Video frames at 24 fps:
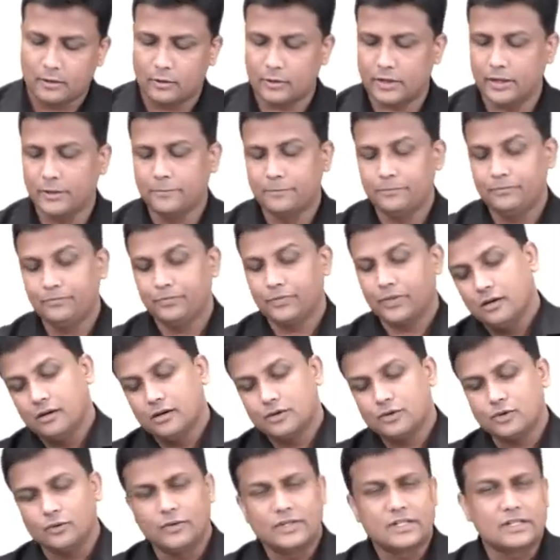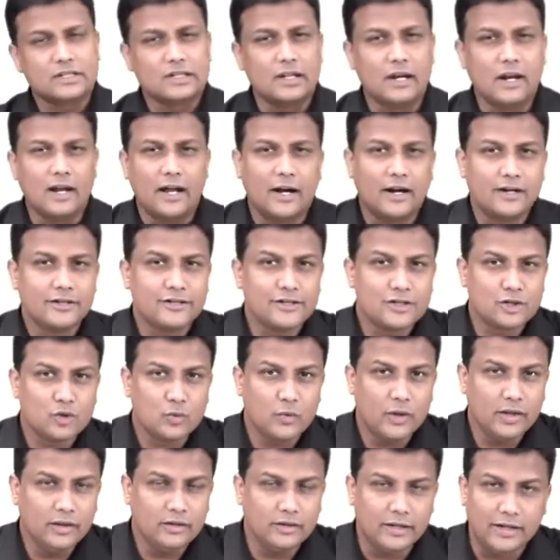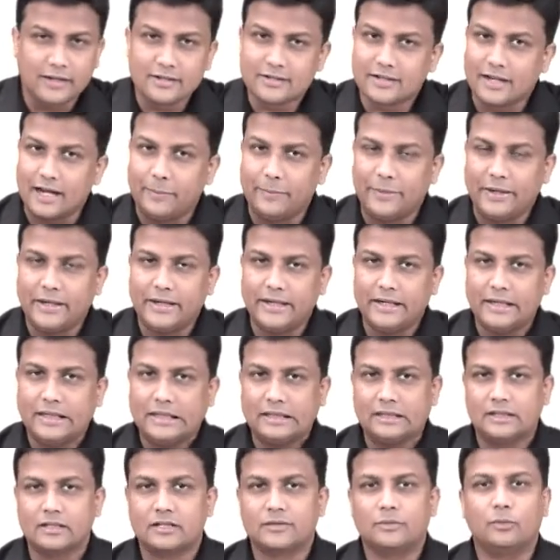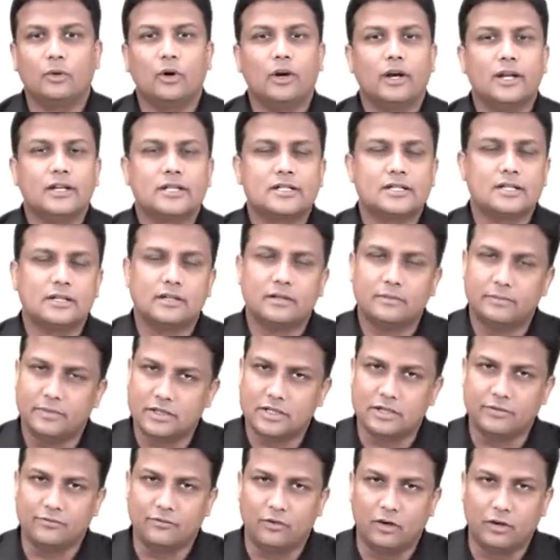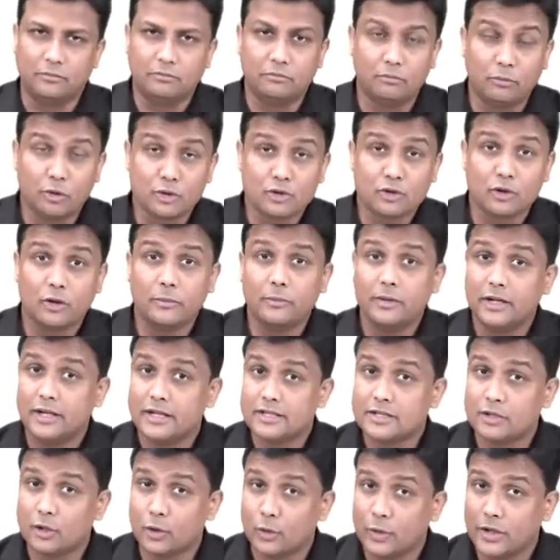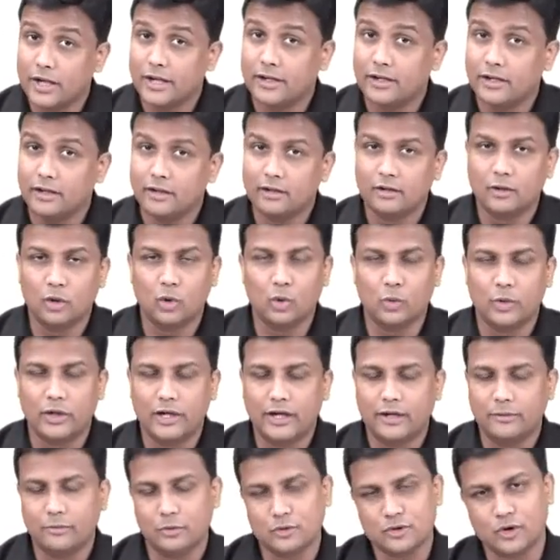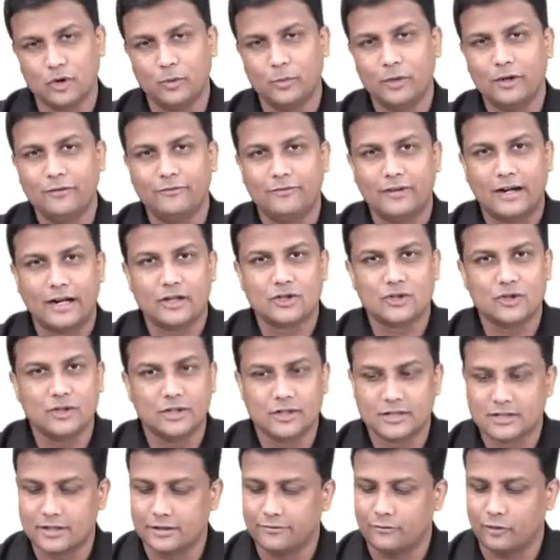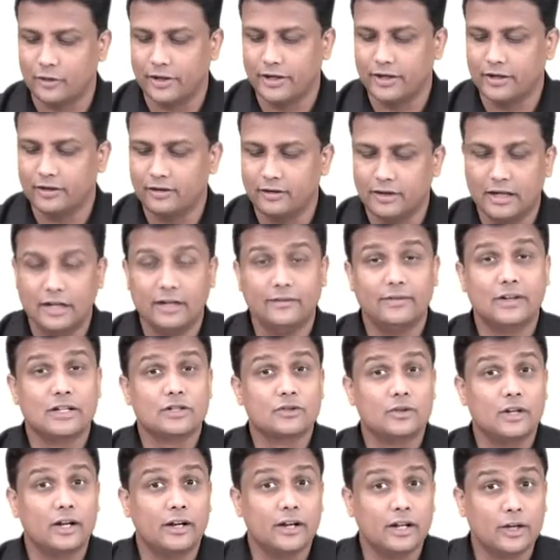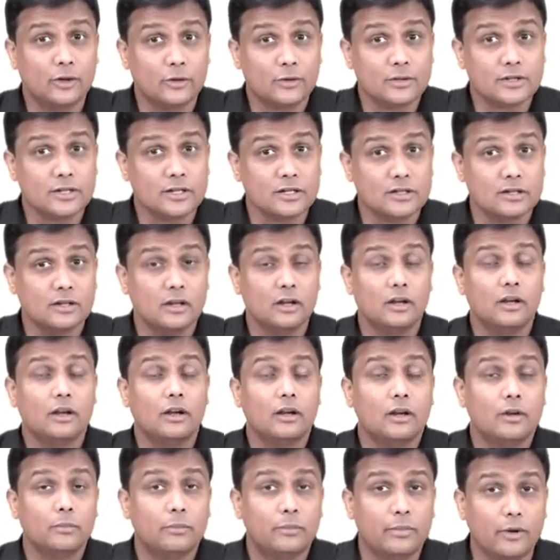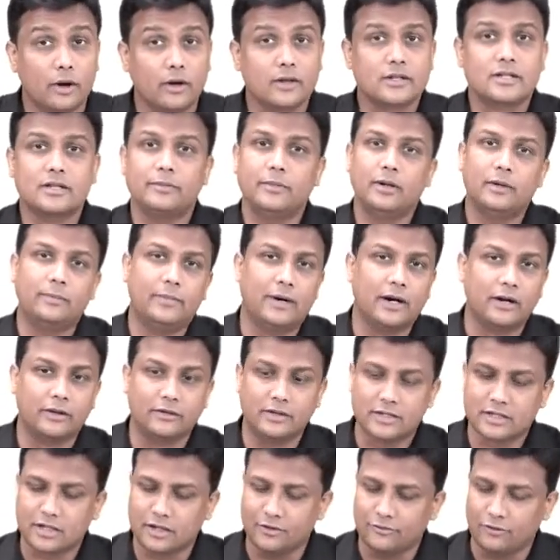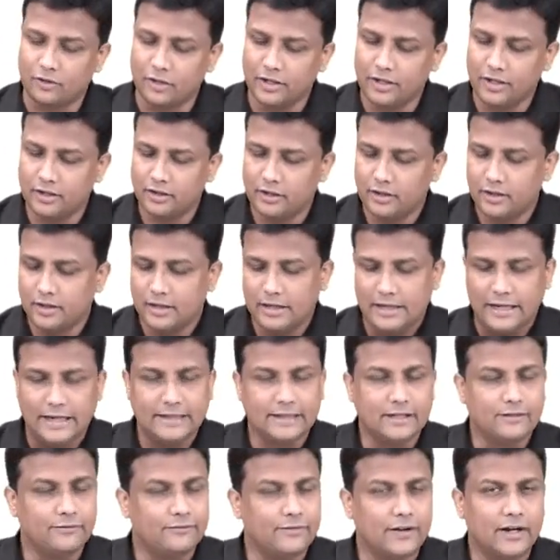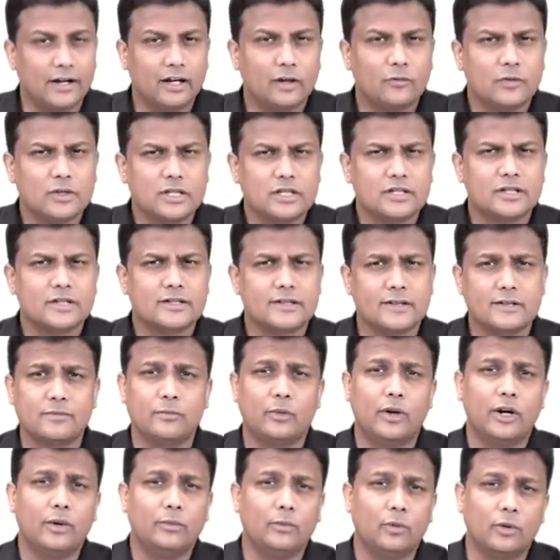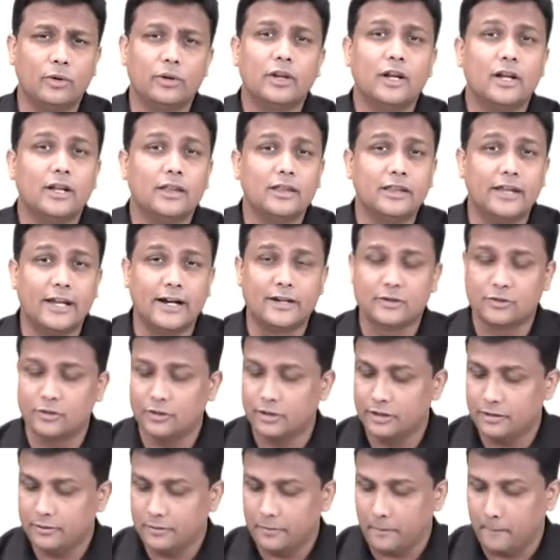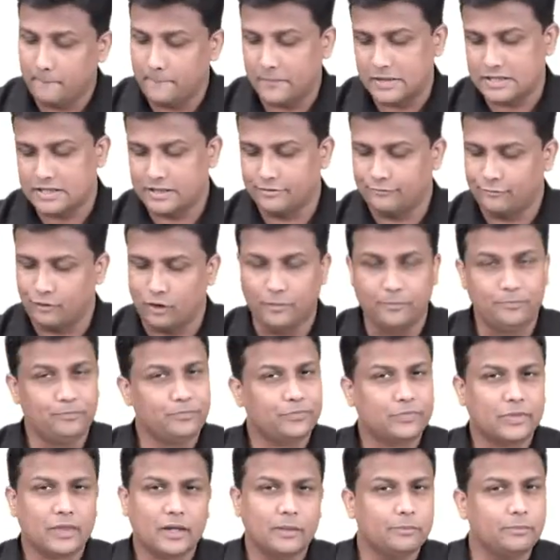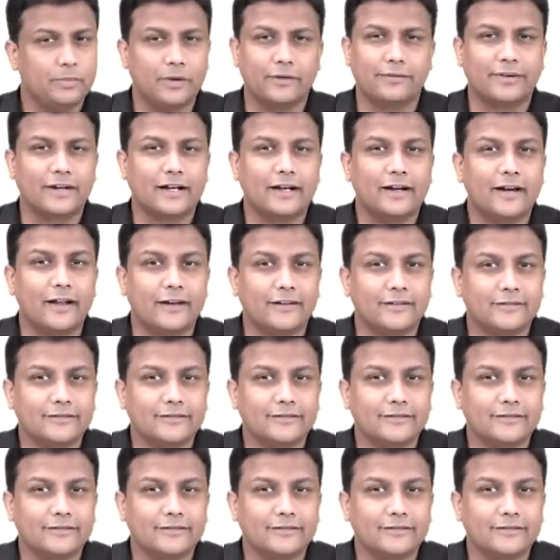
okay. So, which is the largest one that is capitate, the smallest pisiform, most commonly dislocated lunate, most commonly fractured scaphoid avascular necrosis, proximal part of the scaphoid and then finally which is the sesamoid bone that is your pisiform. Perfectly done.